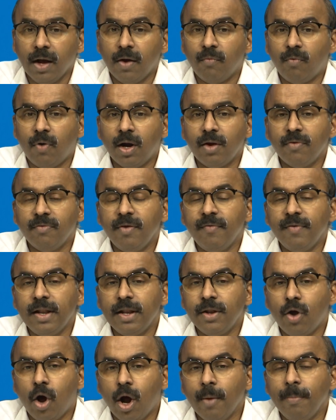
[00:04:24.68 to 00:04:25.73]
What we will
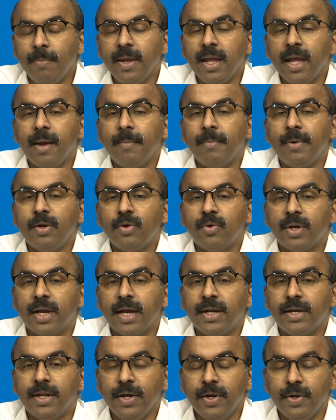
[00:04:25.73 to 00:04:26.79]
not be able to
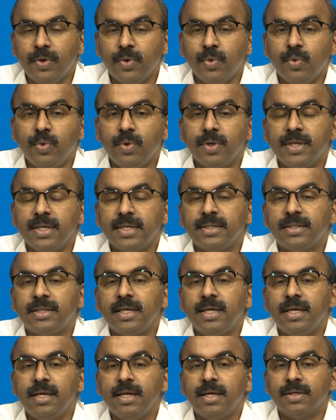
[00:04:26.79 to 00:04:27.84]
get into is
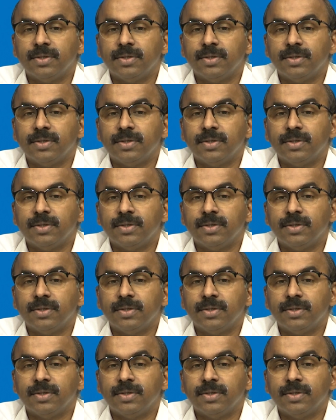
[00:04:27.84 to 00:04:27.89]
the